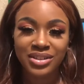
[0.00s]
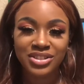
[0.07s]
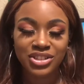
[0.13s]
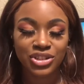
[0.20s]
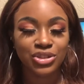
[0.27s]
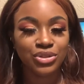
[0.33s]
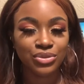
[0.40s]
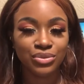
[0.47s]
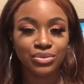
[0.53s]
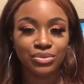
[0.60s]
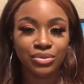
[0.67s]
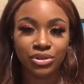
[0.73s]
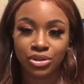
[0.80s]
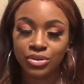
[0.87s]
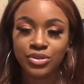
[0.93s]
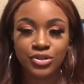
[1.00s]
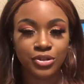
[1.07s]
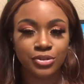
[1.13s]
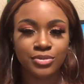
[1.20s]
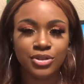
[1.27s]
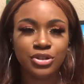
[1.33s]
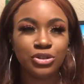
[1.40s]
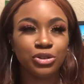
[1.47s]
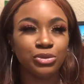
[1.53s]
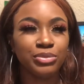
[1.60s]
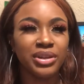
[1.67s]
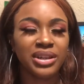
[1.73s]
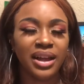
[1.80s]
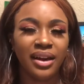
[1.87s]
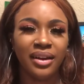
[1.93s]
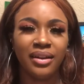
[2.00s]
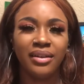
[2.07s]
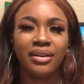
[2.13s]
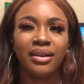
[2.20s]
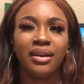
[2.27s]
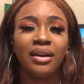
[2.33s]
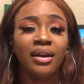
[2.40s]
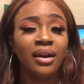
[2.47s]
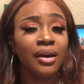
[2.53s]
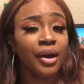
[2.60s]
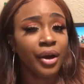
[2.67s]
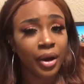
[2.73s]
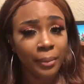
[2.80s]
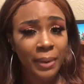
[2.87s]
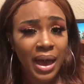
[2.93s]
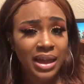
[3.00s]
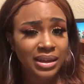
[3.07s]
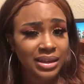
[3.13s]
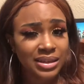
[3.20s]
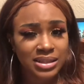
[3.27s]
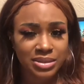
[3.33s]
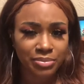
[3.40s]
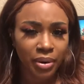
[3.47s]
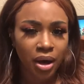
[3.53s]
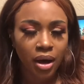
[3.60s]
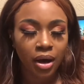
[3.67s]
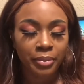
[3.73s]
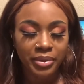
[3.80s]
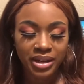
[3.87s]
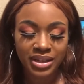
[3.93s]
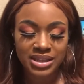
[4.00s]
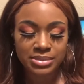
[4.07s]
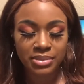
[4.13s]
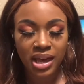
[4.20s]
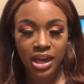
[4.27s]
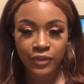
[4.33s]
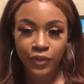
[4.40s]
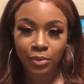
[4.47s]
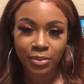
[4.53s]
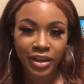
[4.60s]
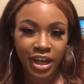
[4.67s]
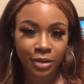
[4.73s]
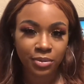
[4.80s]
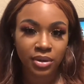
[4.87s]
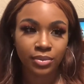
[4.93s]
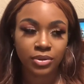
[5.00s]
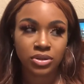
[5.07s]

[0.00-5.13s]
She do YouTube too, but like, her palette is bomb, and it's made for black people.